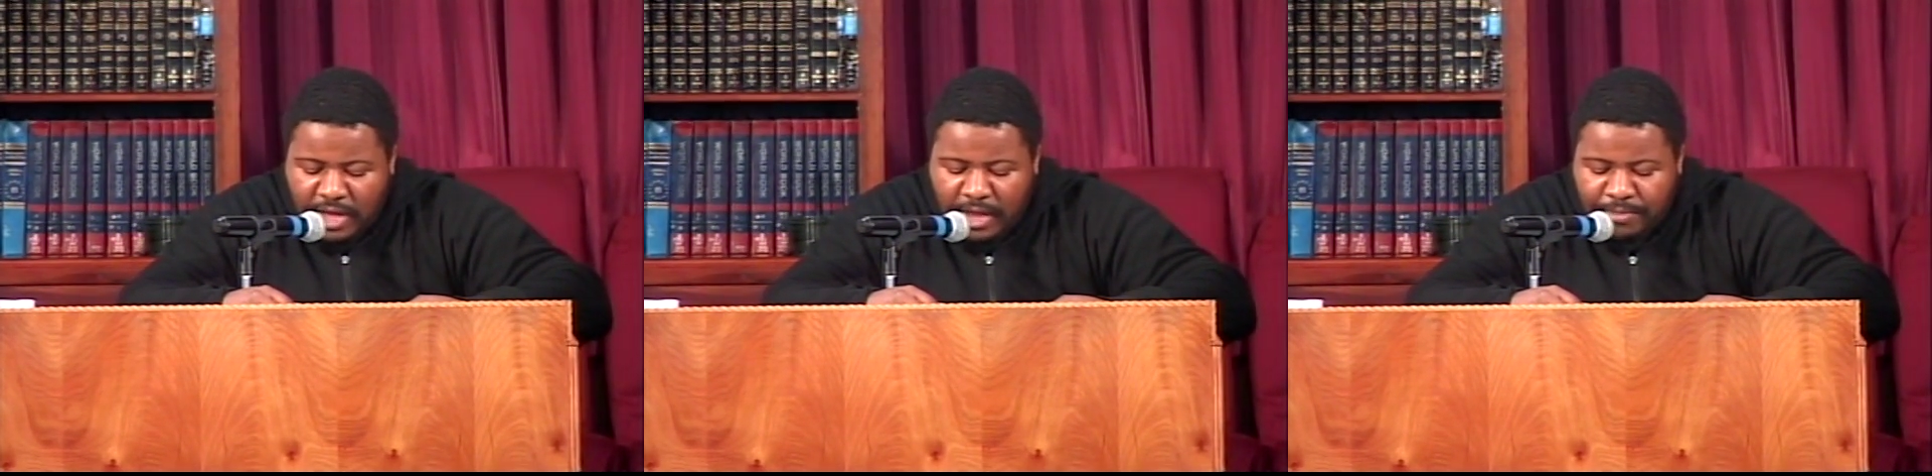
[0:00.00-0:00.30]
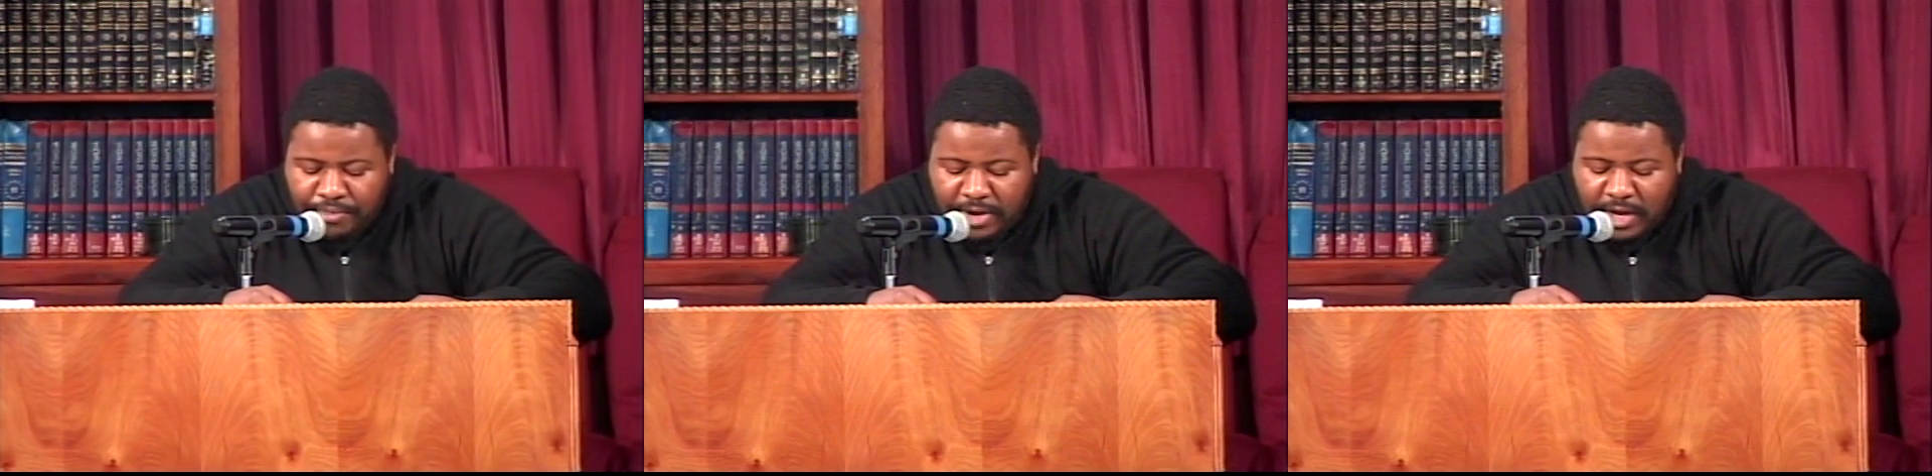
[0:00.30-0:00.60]

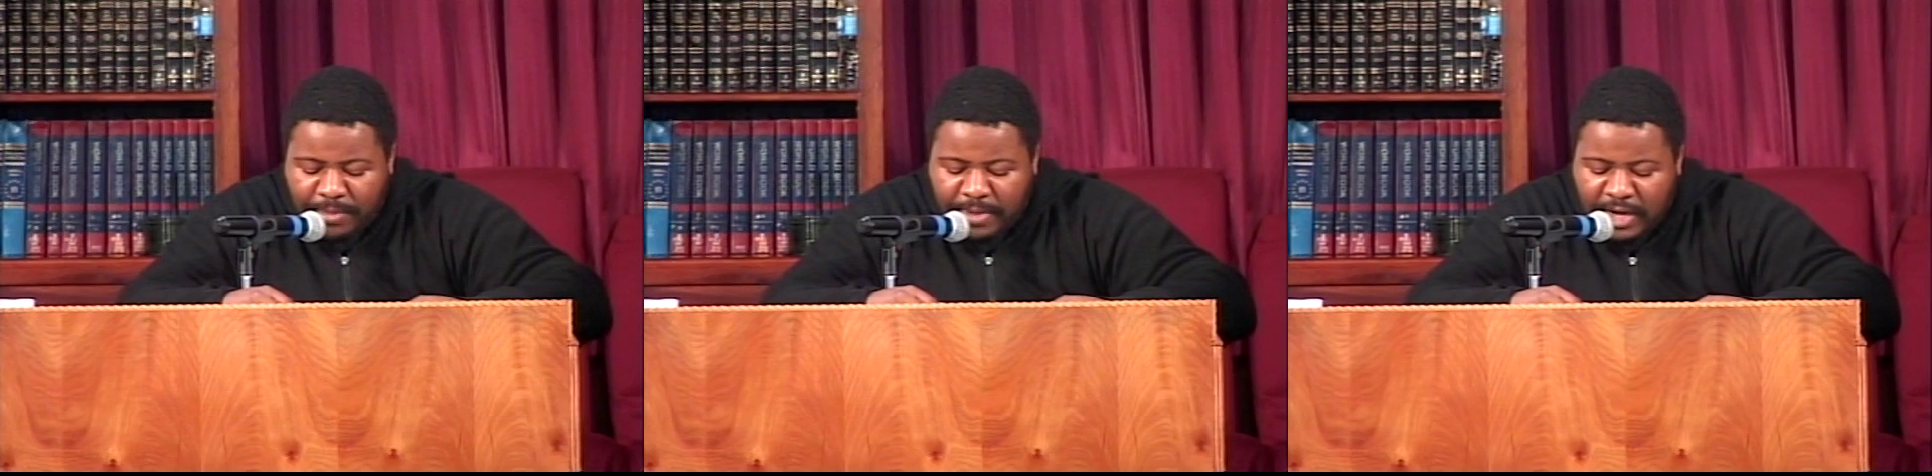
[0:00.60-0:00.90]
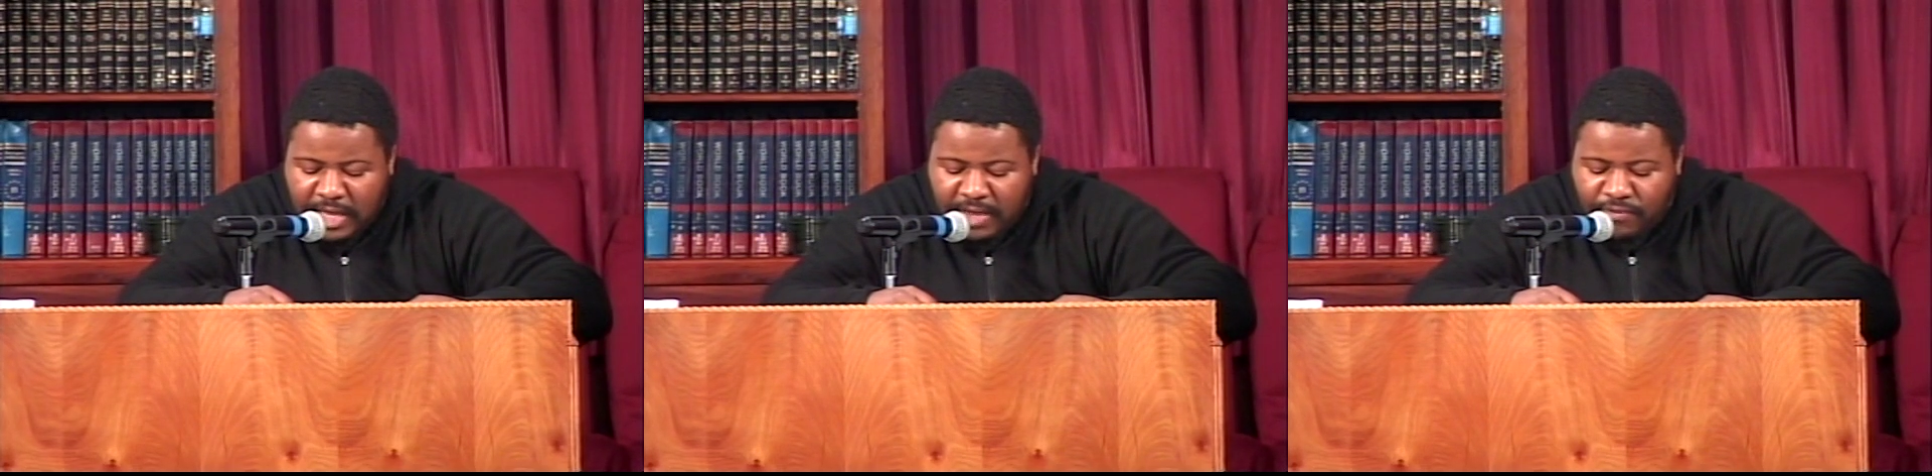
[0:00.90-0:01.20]
and bring up
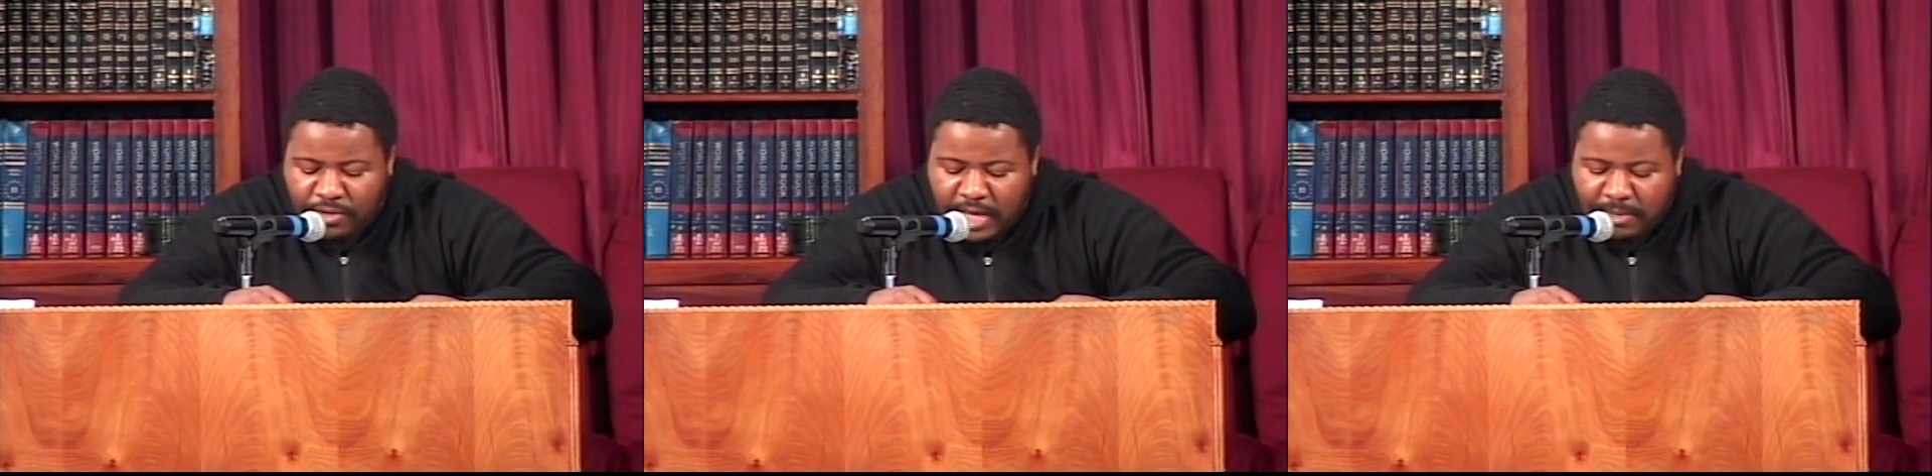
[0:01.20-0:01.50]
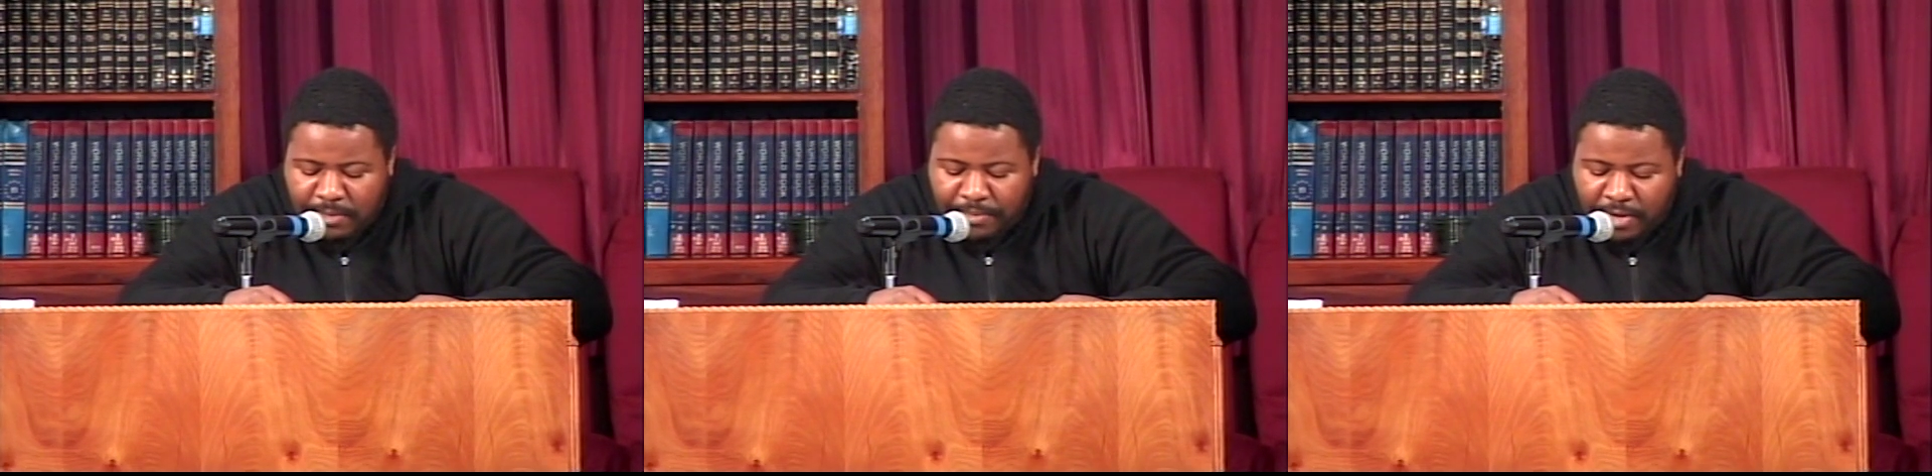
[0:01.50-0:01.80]
an evil
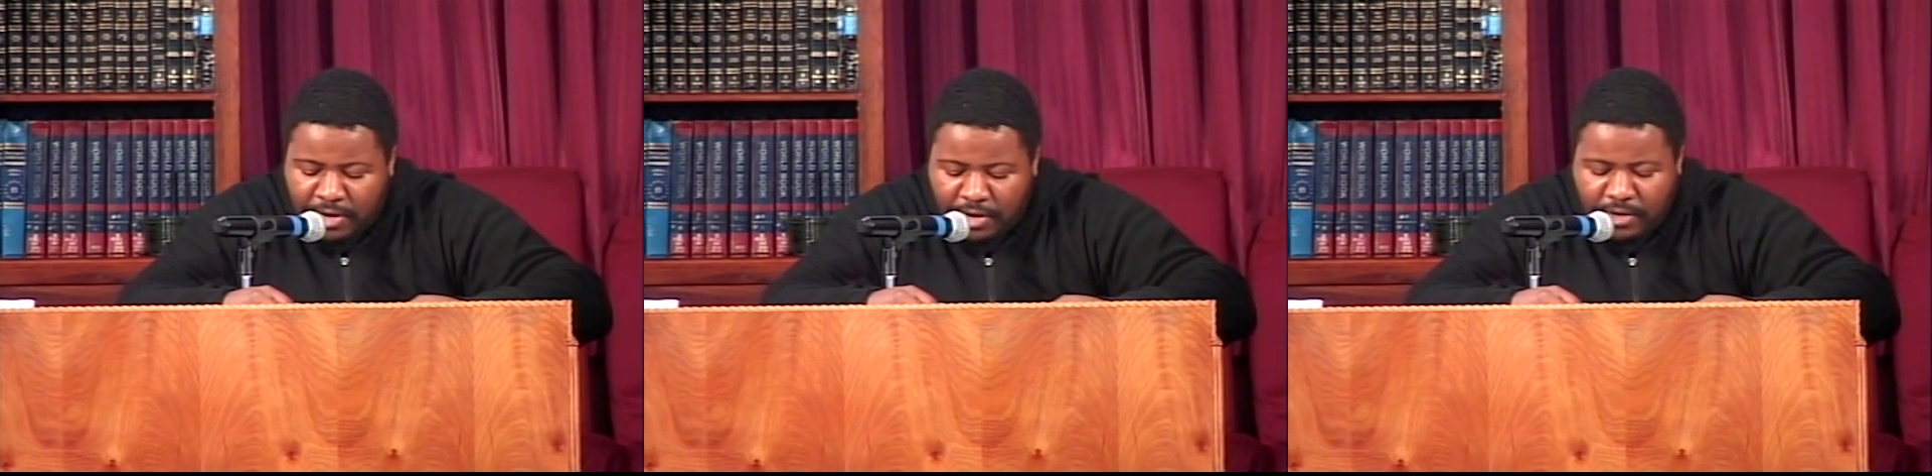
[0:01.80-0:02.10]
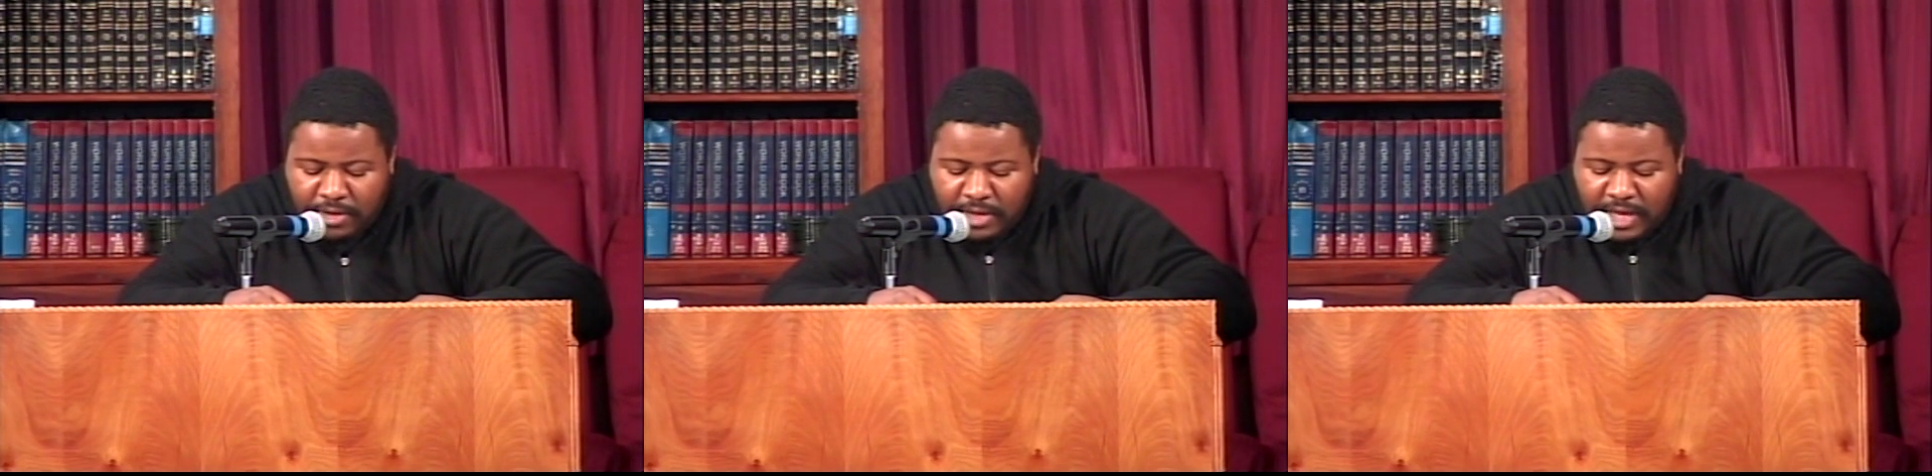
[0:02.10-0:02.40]
name upon
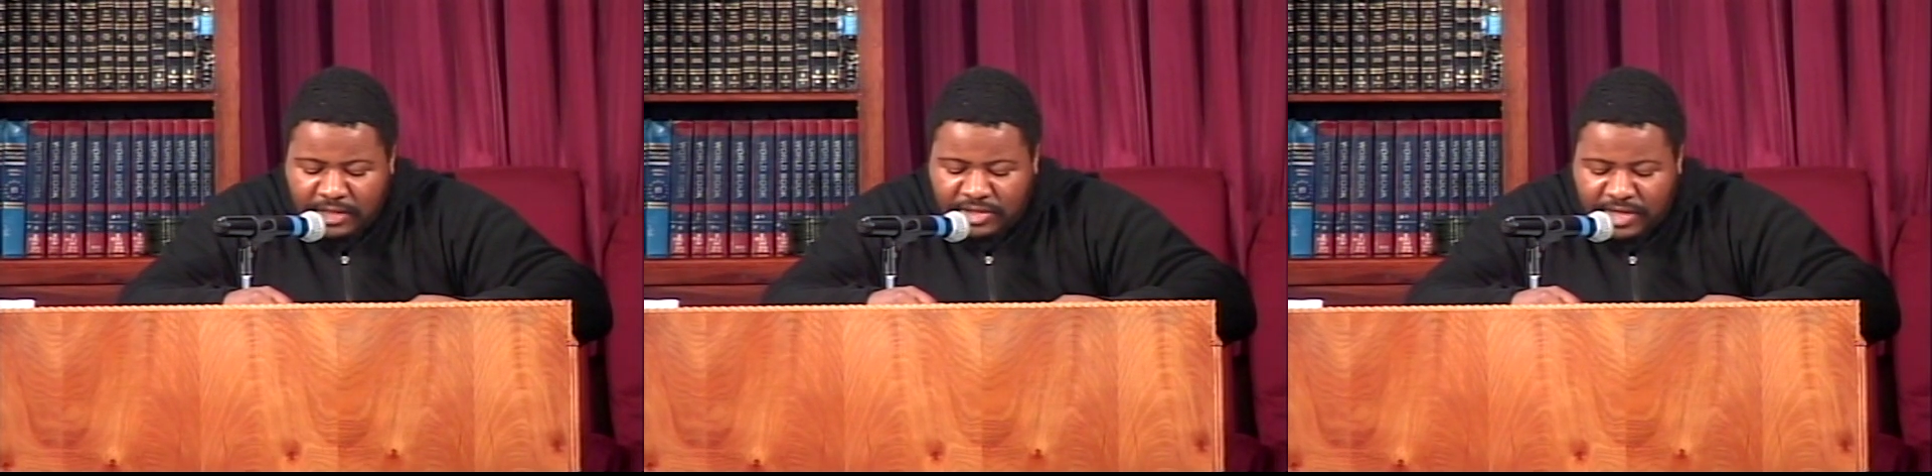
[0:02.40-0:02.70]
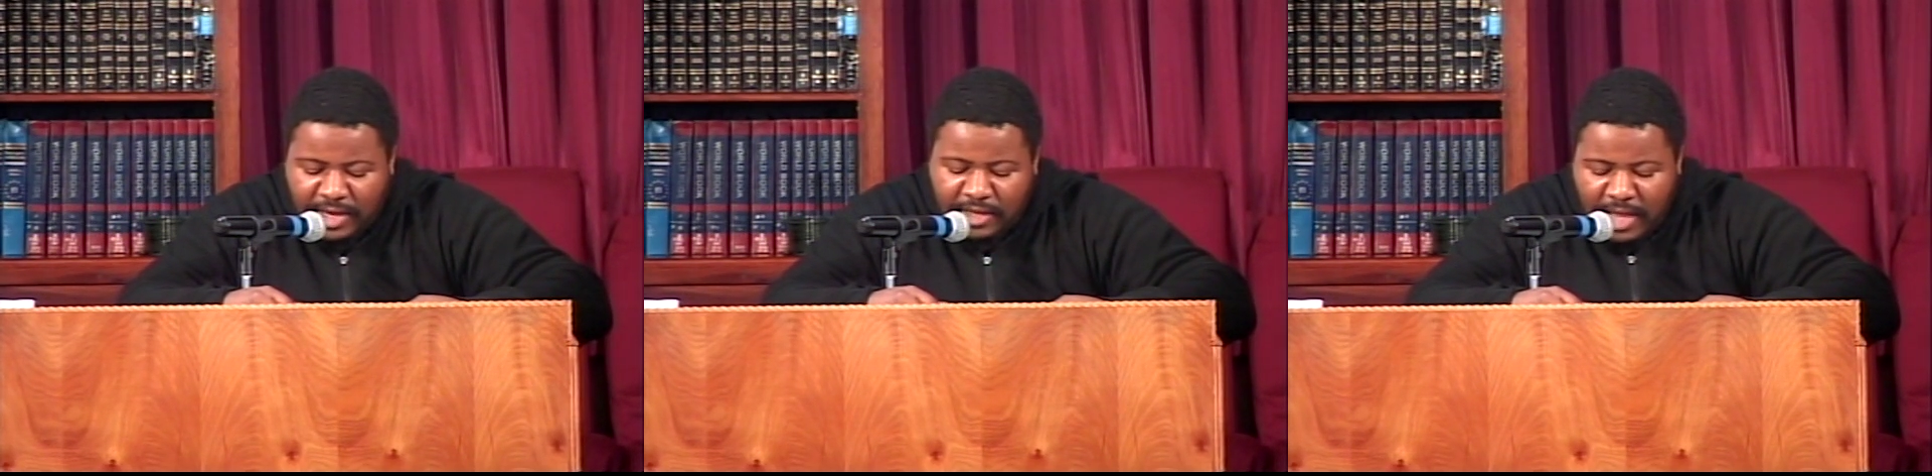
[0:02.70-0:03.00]
her and
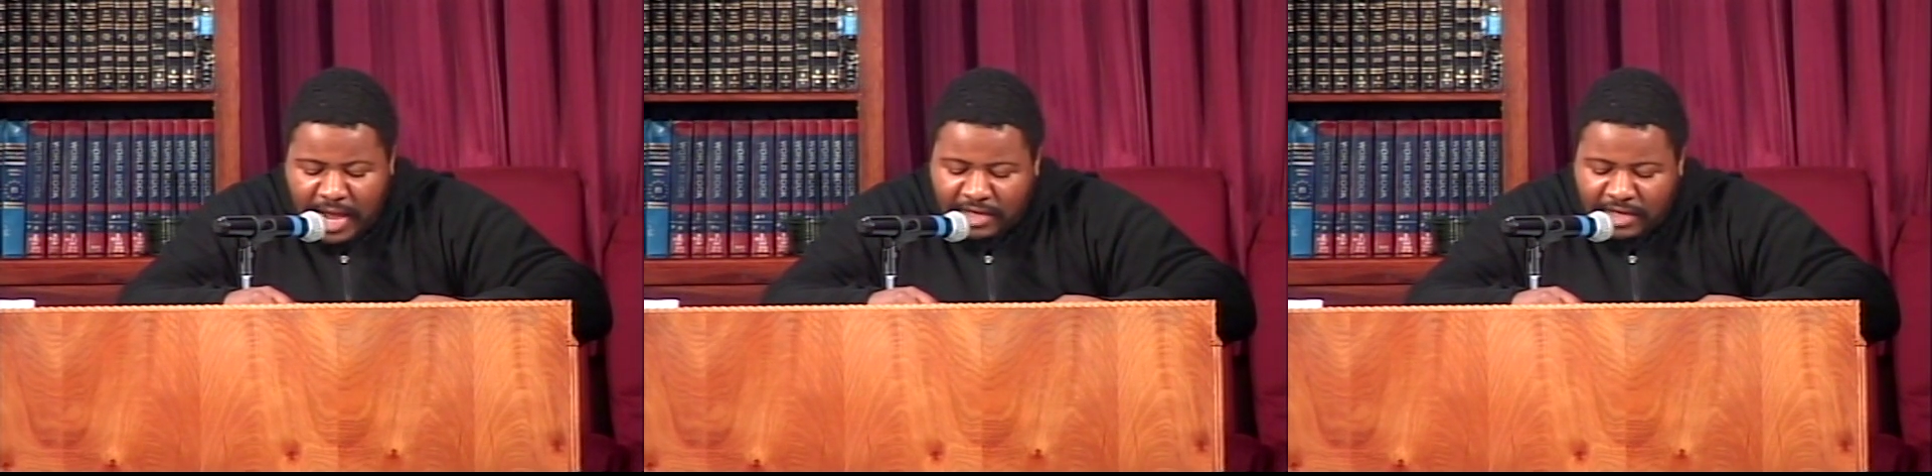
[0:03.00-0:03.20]
say,